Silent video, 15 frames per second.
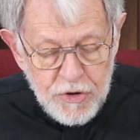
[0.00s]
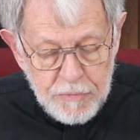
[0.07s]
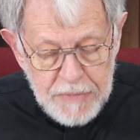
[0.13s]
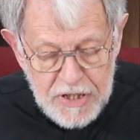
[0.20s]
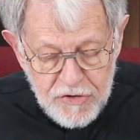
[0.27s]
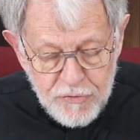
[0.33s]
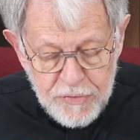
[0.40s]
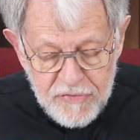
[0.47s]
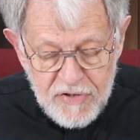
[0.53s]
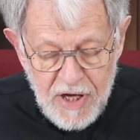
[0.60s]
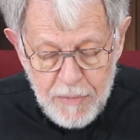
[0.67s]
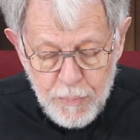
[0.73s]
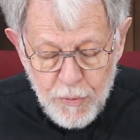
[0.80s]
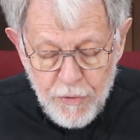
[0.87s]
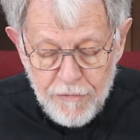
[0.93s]
your ministry
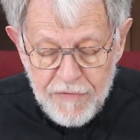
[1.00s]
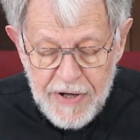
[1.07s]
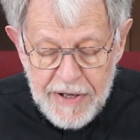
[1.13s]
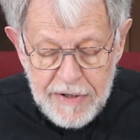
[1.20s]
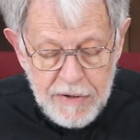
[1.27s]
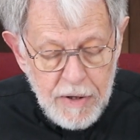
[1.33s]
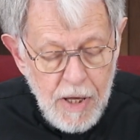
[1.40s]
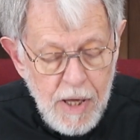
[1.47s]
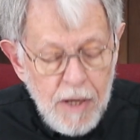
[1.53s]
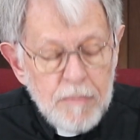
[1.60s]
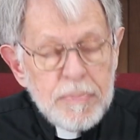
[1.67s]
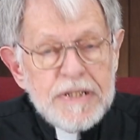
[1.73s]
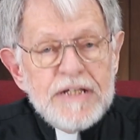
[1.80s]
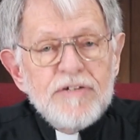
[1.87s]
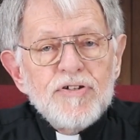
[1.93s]
site profile,
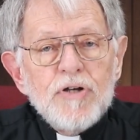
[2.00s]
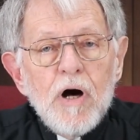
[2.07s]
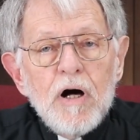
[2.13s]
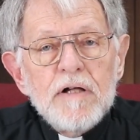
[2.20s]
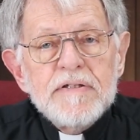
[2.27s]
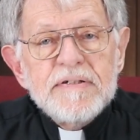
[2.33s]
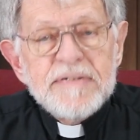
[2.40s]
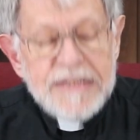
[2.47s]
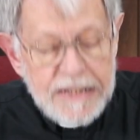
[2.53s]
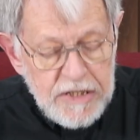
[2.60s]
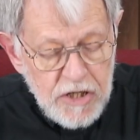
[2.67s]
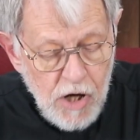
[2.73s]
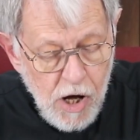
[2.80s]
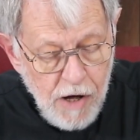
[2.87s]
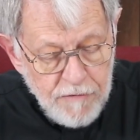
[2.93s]
please call the
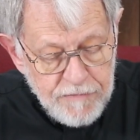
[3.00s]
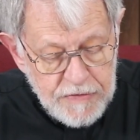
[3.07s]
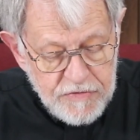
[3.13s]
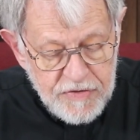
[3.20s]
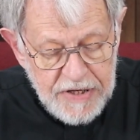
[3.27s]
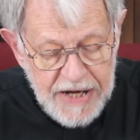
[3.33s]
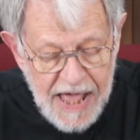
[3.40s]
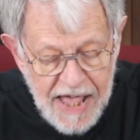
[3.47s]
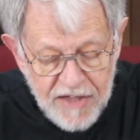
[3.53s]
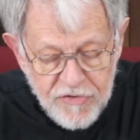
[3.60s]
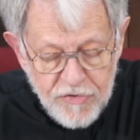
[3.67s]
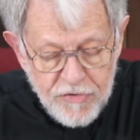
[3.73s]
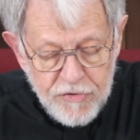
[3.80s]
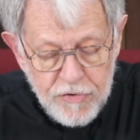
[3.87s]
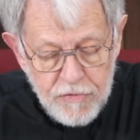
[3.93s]
Synod office and
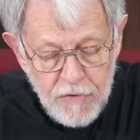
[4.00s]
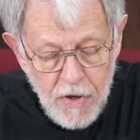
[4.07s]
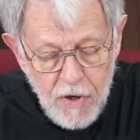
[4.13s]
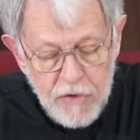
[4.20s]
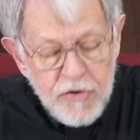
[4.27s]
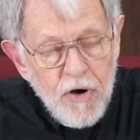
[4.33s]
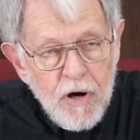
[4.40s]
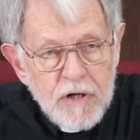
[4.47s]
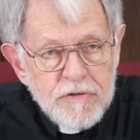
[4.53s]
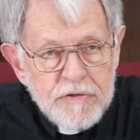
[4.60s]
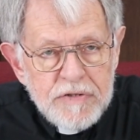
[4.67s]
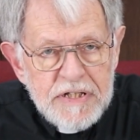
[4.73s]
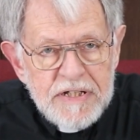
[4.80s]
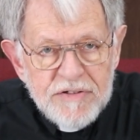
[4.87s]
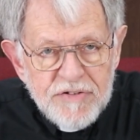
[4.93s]
ask to talk to
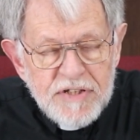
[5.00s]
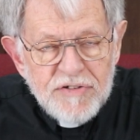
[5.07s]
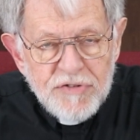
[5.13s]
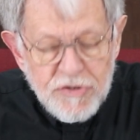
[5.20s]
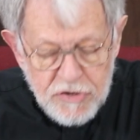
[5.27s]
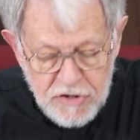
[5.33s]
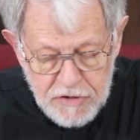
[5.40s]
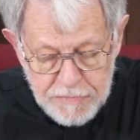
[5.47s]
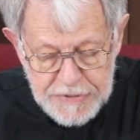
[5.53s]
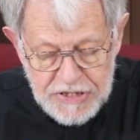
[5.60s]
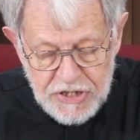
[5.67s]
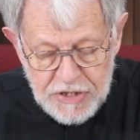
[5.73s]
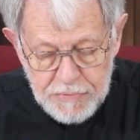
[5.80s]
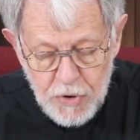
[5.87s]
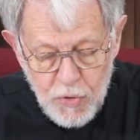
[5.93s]
the assistant to the
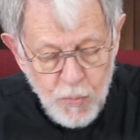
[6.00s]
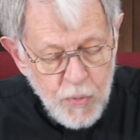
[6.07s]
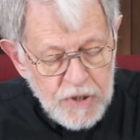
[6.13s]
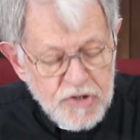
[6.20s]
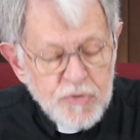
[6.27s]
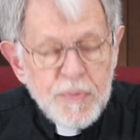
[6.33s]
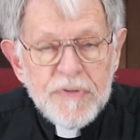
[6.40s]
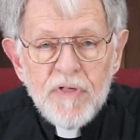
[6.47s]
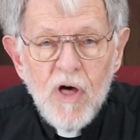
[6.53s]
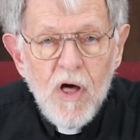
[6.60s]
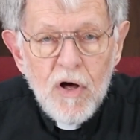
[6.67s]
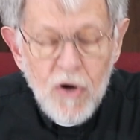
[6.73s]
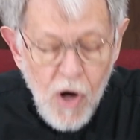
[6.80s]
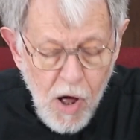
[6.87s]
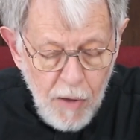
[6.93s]
bishop who works with
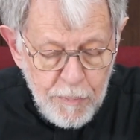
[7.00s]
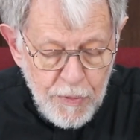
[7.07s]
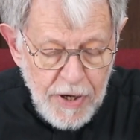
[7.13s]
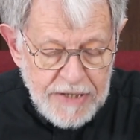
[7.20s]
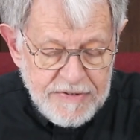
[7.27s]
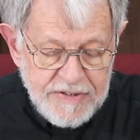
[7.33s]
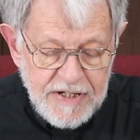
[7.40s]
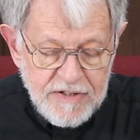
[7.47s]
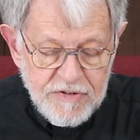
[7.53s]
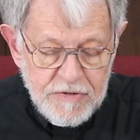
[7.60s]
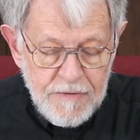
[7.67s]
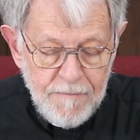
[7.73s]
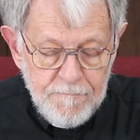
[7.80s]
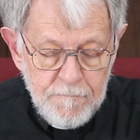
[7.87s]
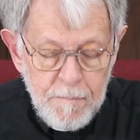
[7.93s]
call process.
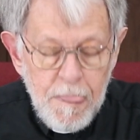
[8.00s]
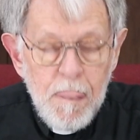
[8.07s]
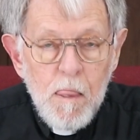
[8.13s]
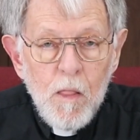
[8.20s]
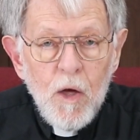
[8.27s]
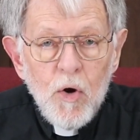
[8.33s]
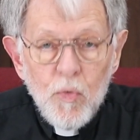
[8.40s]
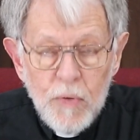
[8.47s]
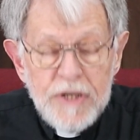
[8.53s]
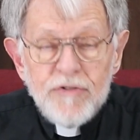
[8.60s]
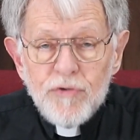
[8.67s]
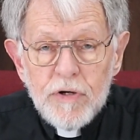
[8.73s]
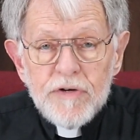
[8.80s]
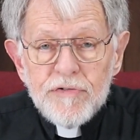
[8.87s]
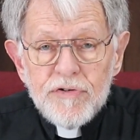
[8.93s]

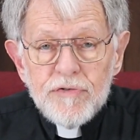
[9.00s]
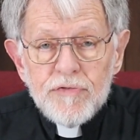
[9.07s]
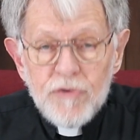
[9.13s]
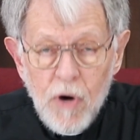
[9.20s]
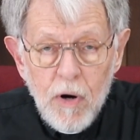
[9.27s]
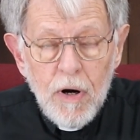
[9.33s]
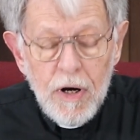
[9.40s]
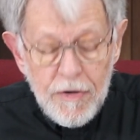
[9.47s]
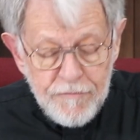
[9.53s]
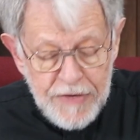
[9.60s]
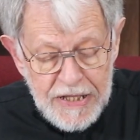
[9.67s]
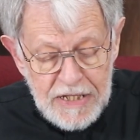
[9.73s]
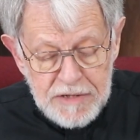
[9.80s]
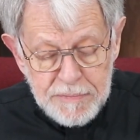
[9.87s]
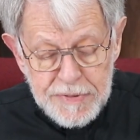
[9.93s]
Resources are
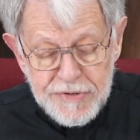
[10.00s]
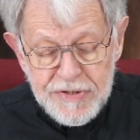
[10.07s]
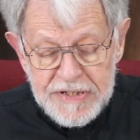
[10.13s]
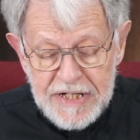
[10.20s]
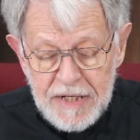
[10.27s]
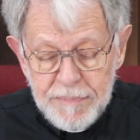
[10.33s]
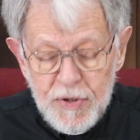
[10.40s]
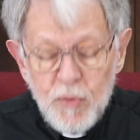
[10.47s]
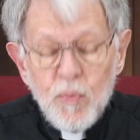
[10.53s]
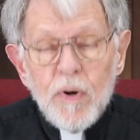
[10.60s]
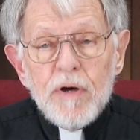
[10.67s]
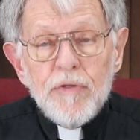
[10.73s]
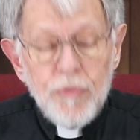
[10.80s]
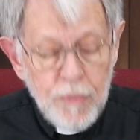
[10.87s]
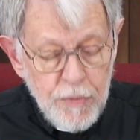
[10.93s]
available to help you
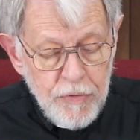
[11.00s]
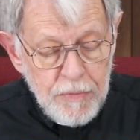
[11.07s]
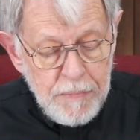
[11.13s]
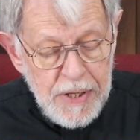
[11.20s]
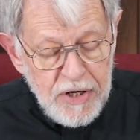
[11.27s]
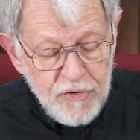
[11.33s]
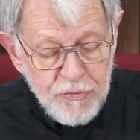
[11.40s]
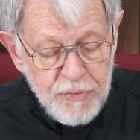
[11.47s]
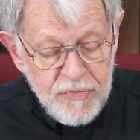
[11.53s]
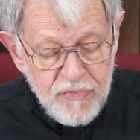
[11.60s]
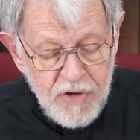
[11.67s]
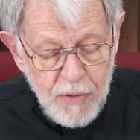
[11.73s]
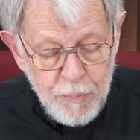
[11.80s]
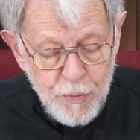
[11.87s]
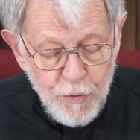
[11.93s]
work through the ministry
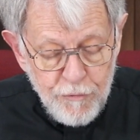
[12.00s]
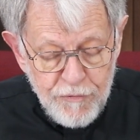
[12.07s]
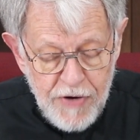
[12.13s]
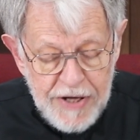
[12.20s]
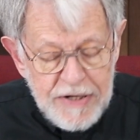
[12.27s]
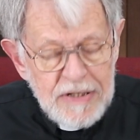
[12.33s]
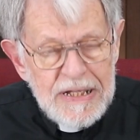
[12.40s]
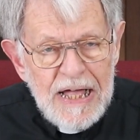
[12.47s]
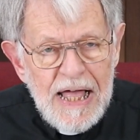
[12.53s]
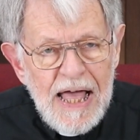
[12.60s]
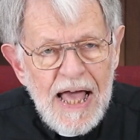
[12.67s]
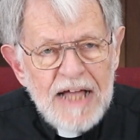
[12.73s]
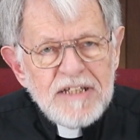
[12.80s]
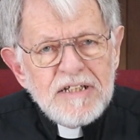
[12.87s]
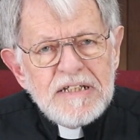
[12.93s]
site profile
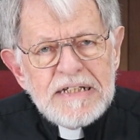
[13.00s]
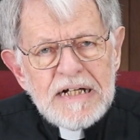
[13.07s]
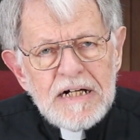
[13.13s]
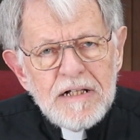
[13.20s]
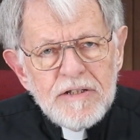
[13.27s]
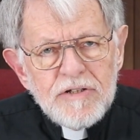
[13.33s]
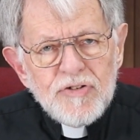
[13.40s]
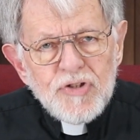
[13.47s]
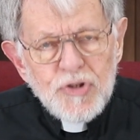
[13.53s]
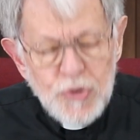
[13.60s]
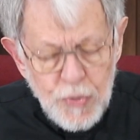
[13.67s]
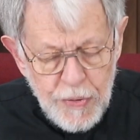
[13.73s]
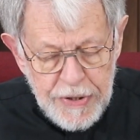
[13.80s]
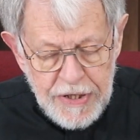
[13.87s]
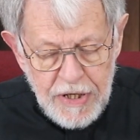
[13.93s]
and to tell the
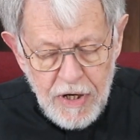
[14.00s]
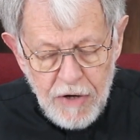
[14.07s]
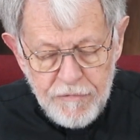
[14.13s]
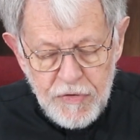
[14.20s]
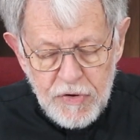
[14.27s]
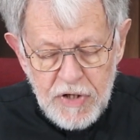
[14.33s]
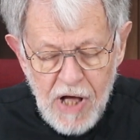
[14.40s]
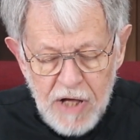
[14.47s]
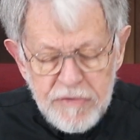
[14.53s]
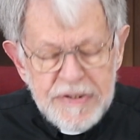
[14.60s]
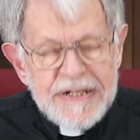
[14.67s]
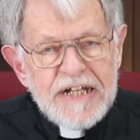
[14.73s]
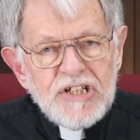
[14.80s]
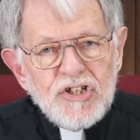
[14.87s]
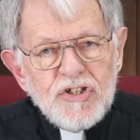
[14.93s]
story of your
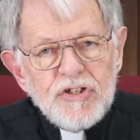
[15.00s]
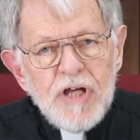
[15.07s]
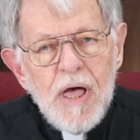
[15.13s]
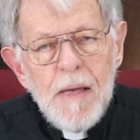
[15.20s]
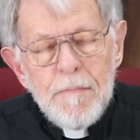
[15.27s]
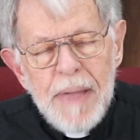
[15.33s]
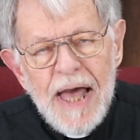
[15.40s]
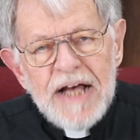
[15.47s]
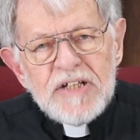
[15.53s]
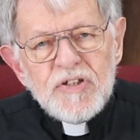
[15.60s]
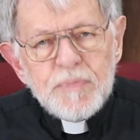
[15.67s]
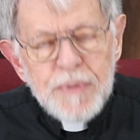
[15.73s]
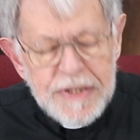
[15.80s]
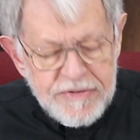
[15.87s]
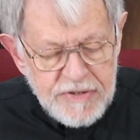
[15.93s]
congregation's
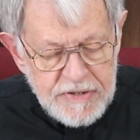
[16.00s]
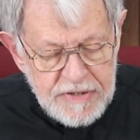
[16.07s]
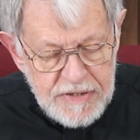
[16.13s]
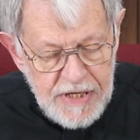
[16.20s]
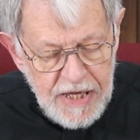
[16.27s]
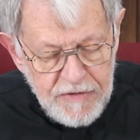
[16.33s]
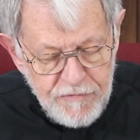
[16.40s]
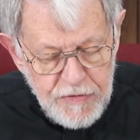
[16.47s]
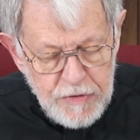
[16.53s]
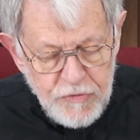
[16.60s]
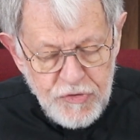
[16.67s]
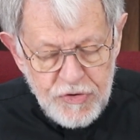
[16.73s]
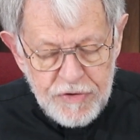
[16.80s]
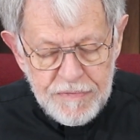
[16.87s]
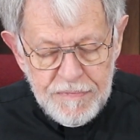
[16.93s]
past, present, and
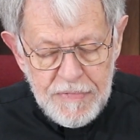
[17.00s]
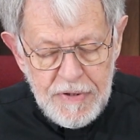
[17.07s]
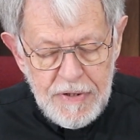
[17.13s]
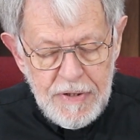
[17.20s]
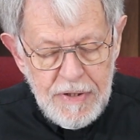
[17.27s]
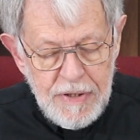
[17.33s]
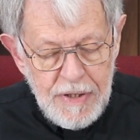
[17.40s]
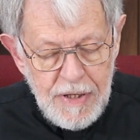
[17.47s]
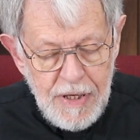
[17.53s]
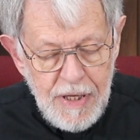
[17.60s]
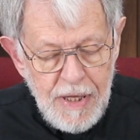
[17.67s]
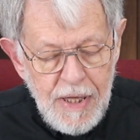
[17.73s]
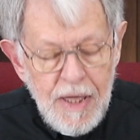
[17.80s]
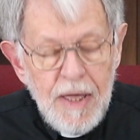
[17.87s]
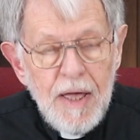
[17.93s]
future.
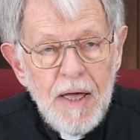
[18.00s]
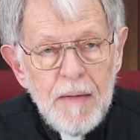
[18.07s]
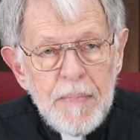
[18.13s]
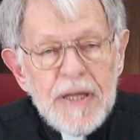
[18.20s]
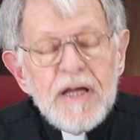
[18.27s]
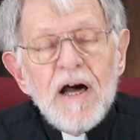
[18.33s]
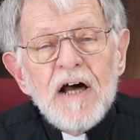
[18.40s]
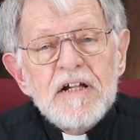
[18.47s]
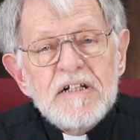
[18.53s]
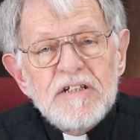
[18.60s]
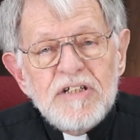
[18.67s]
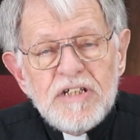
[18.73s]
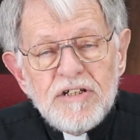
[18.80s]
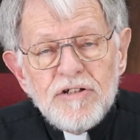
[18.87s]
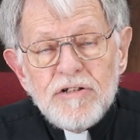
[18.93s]
May God
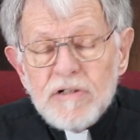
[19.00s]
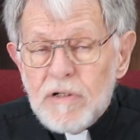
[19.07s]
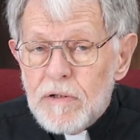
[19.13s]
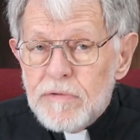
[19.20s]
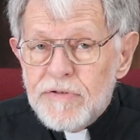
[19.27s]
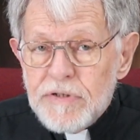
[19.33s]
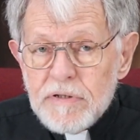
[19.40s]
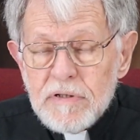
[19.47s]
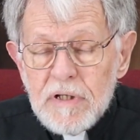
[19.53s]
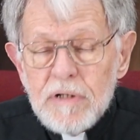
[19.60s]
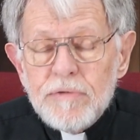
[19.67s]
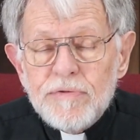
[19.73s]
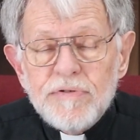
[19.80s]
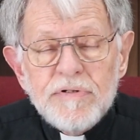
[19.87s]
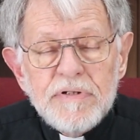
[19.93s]
continue to hold you
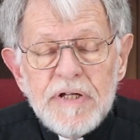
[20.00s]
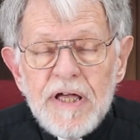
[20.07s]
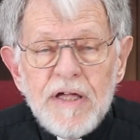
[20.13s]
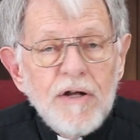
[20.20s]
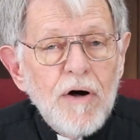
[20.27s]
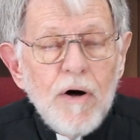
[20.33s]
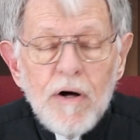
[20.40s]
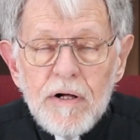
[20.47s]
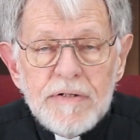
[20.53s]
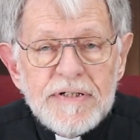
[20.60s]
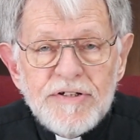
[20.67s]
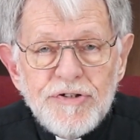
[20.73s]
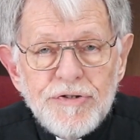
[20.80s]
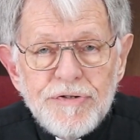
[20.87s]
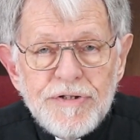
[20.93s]
close in all
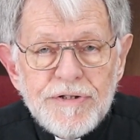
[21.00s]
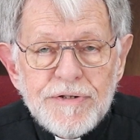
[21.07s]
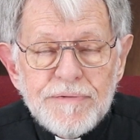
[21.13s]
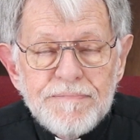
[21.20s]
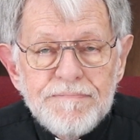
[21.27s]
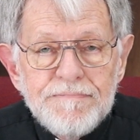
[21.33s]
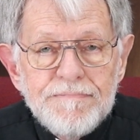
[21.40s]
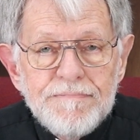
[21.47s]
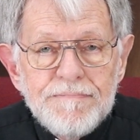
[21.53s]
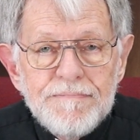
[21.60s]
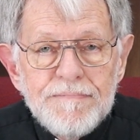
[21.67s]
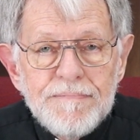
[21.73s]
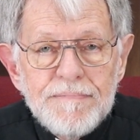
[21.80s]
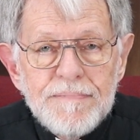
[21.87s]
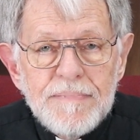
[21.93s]
that you do.
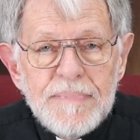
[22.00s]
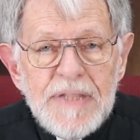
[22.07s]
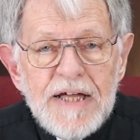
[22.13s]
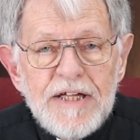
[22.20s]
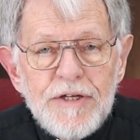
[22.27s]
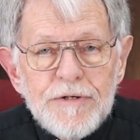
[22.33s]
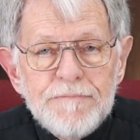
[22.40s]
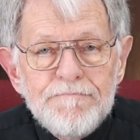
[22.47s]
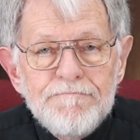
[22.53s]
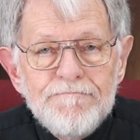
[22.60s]
Thank you.